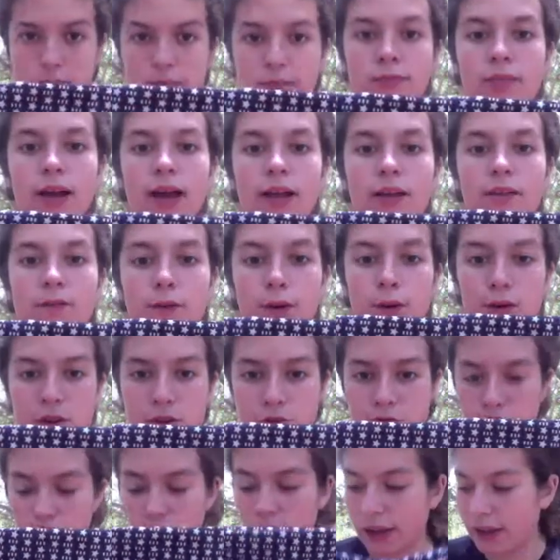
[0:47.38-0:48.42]
like 4th of
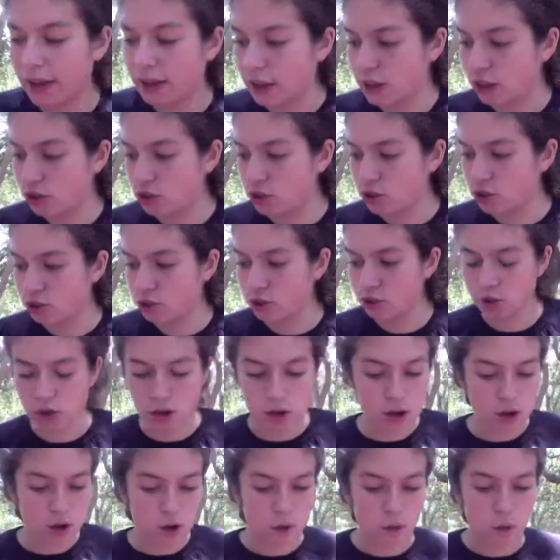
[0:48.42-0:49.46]
July-ish.
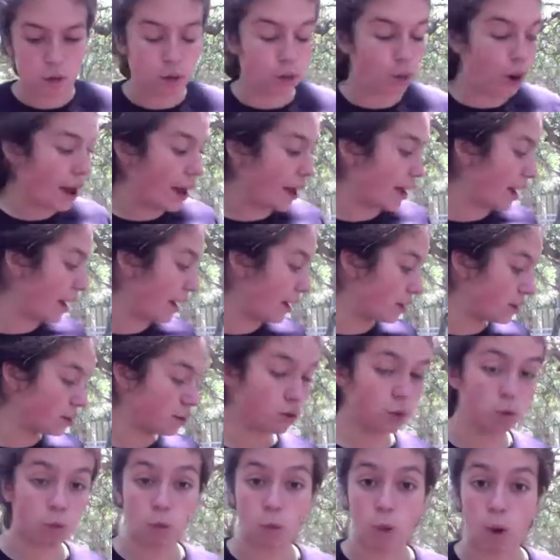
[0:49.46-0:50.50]
Red,
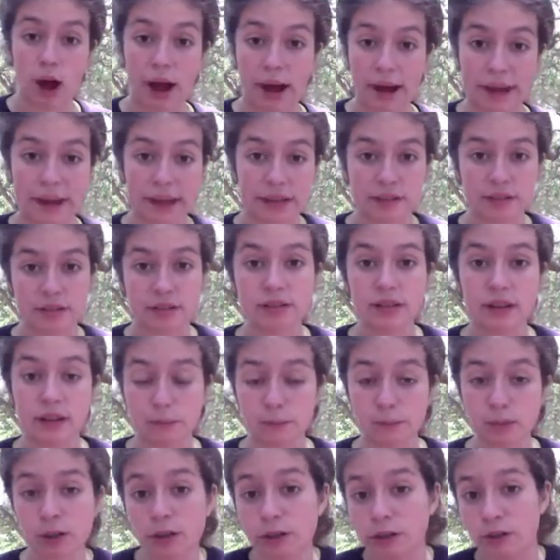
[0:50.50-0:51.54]
white,
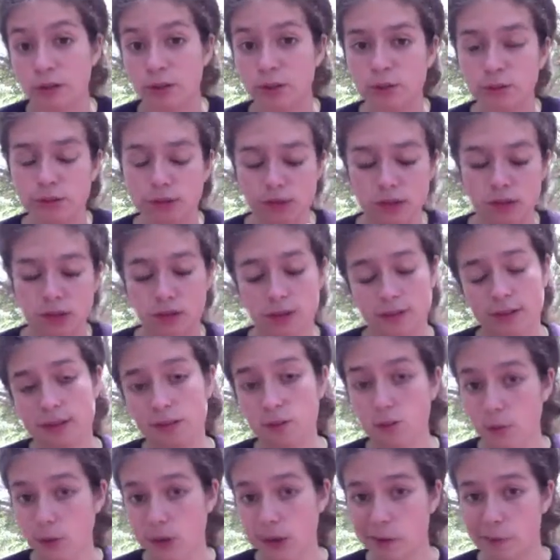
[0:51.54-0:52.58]
and blue. So that's
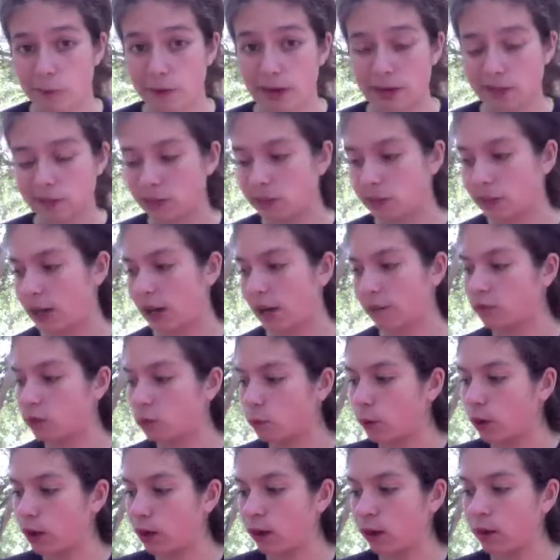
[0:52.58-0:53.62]
what I practically have to
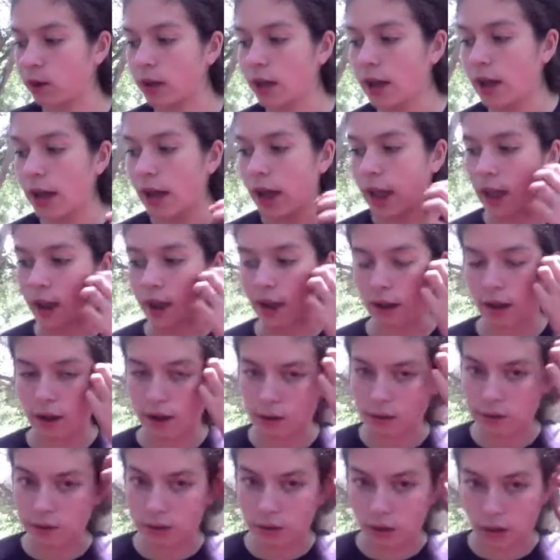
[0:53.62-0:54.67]
wear.
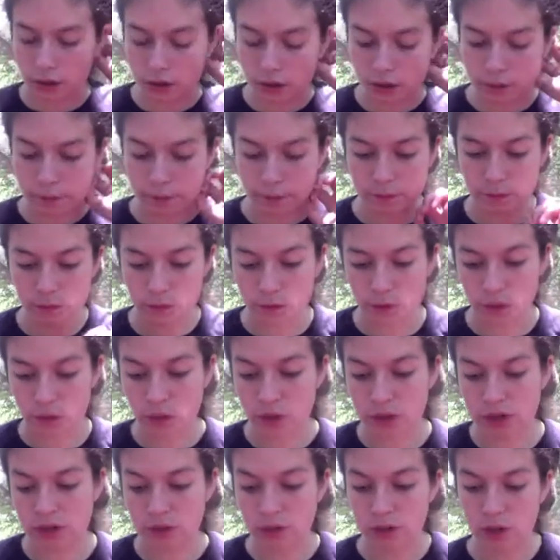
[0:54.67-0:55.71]
And there
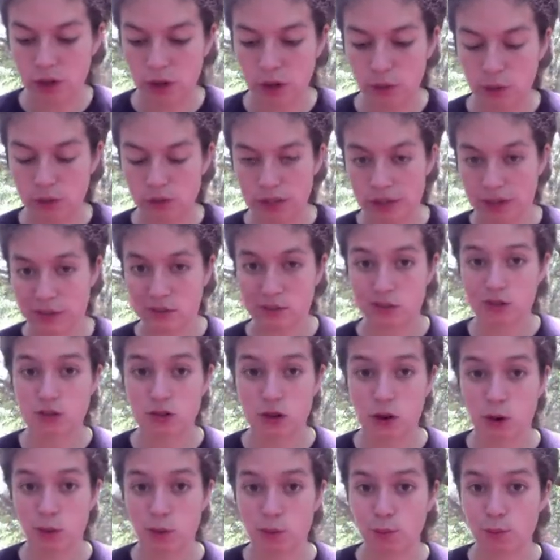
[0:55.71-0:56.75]
is no set in
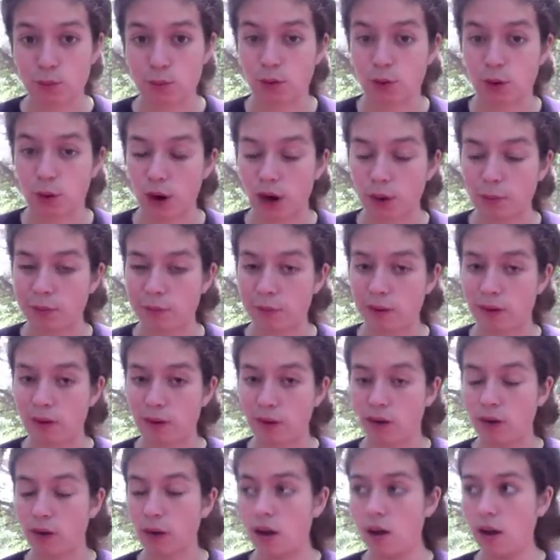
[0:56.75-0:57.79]
stone
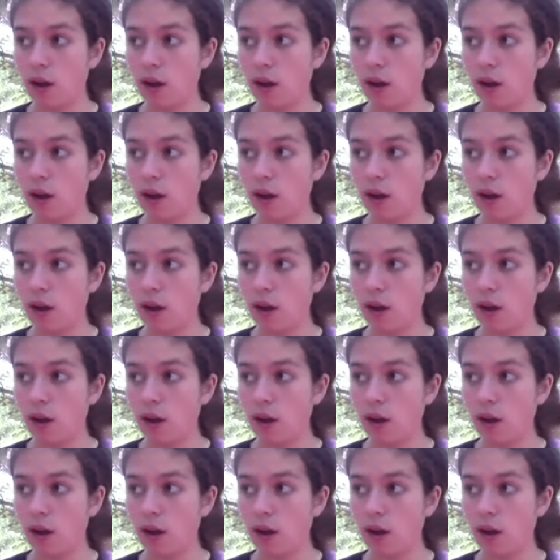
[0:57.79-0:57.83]
proper